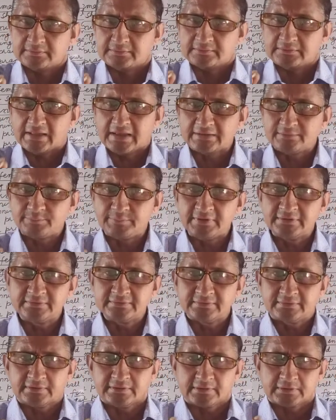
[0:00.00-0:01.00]
That
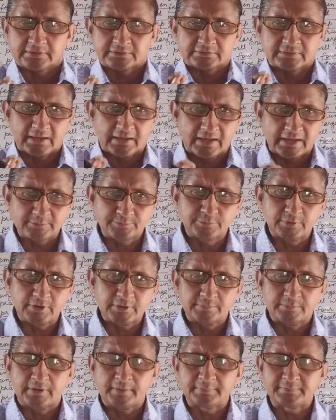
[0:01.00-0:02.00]
means the
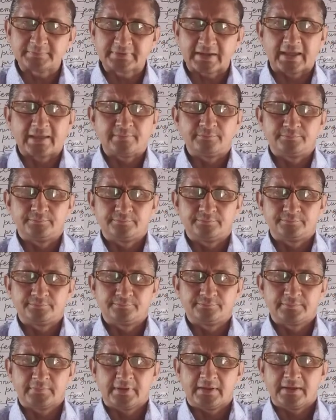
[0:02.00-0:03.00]
adverb of time
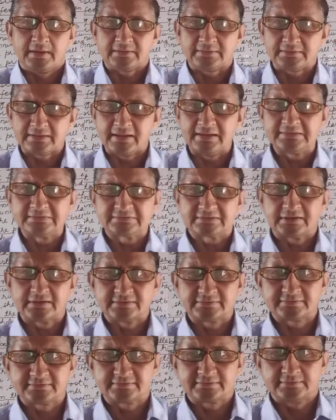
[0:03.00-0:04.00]
tells
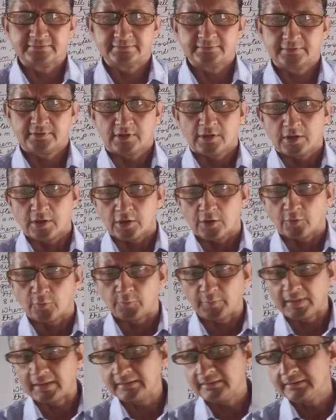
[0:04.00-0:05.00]
us
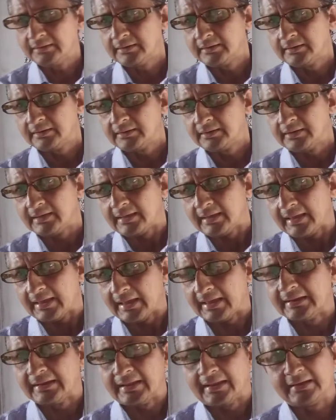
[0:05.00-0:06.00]
when
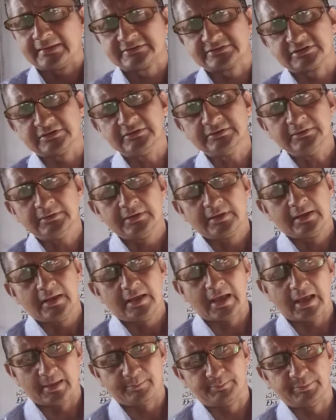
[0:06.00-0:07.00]
an action
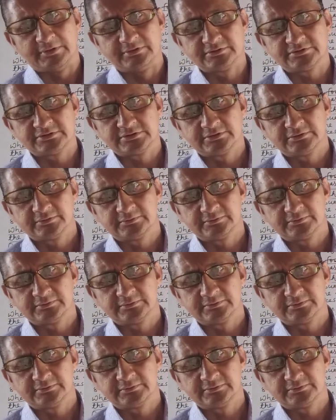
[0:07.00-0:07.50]
happened.